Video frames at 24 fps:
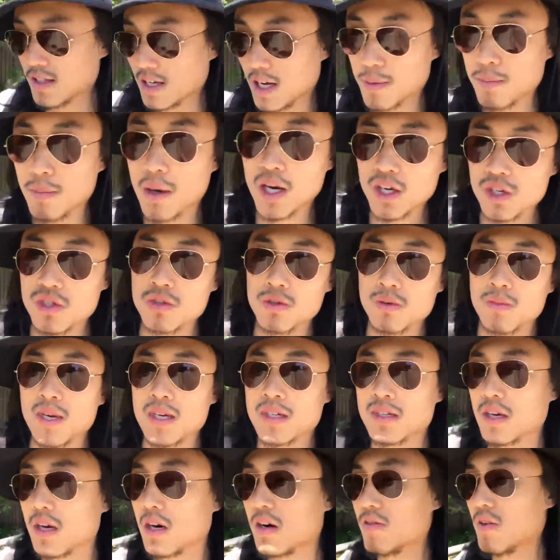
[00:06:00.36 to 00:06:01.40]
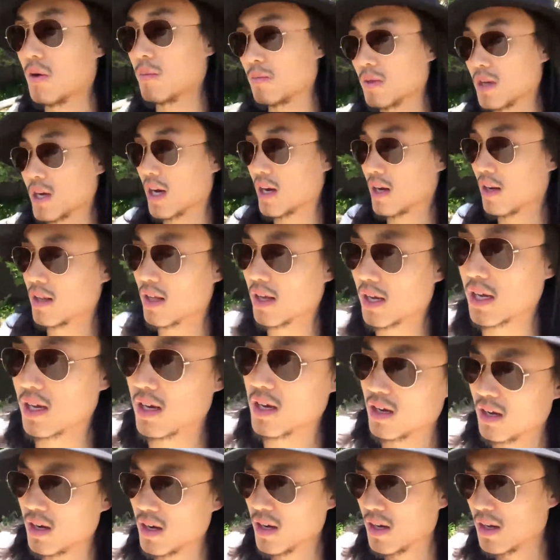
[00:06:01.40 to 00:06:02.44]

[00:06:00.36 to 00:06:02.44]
is I Meisner myself. I'm kind of like,